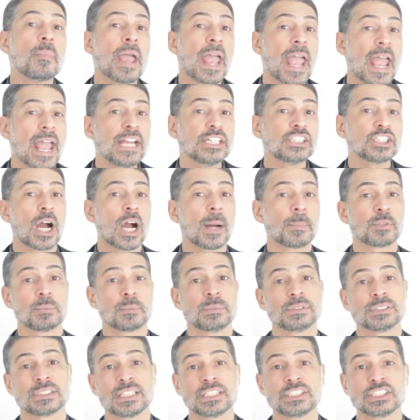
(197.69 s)
page
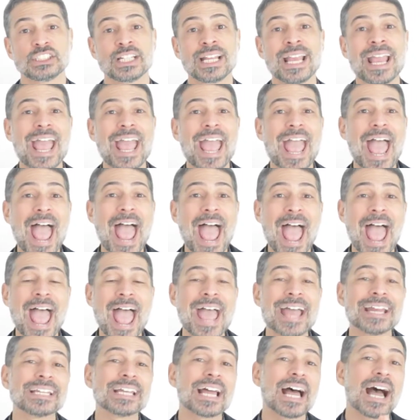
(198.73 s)
optimization,
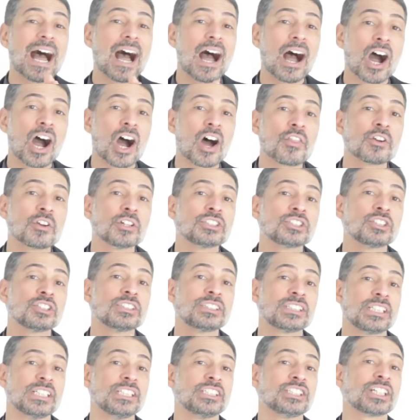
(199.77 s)
and other
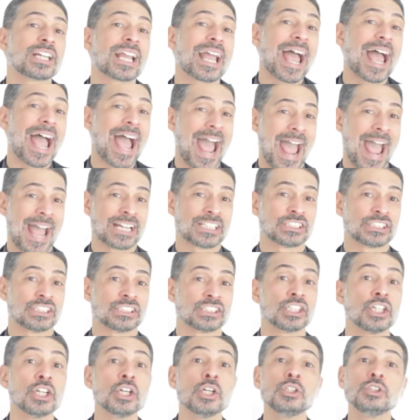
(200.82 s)
strategic
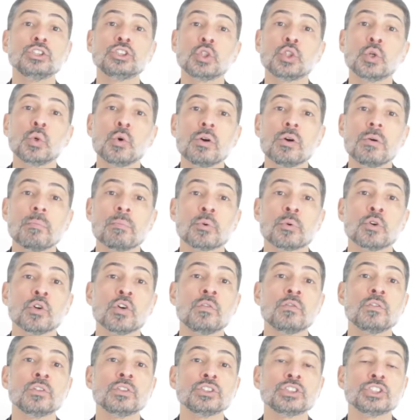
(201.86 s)
actions to
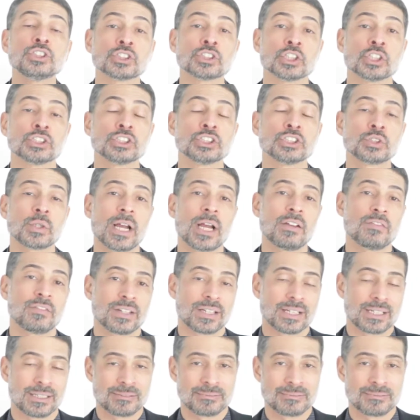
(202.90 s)
improve search traffic.